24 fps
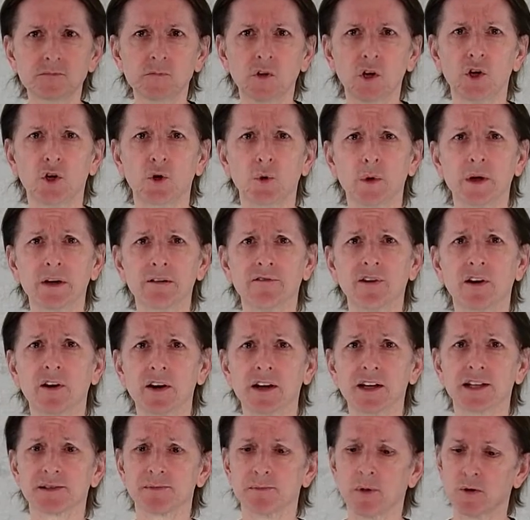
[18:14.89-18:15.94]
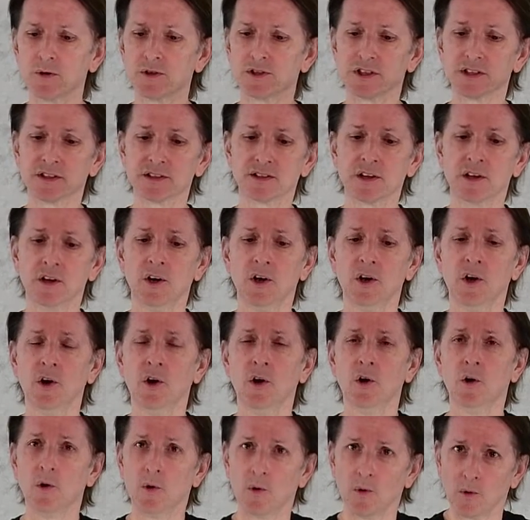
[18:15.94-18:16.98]
doing various motions.
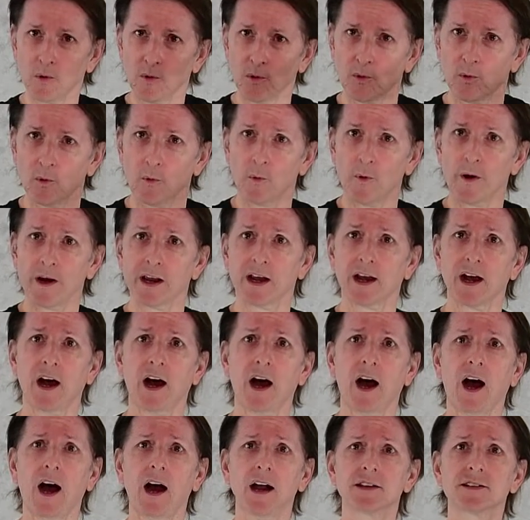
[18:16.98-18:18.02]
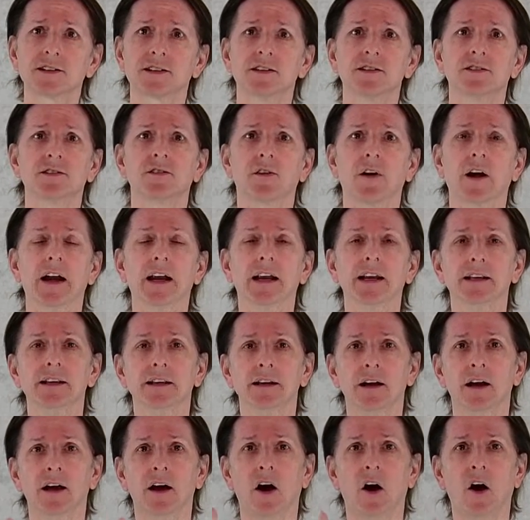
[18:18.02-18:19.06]
We concentrate
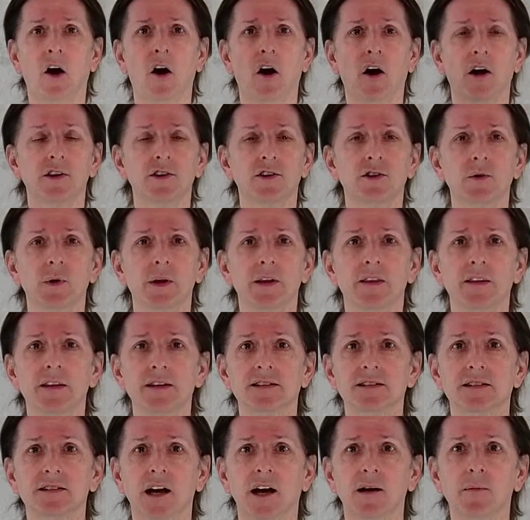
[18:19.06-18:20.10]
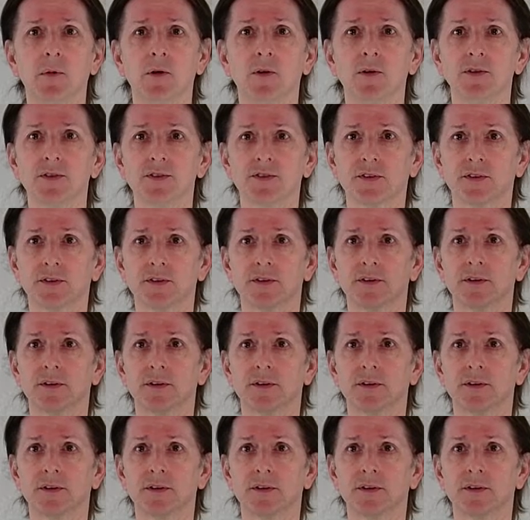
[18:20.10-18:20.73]
on doing these doubles,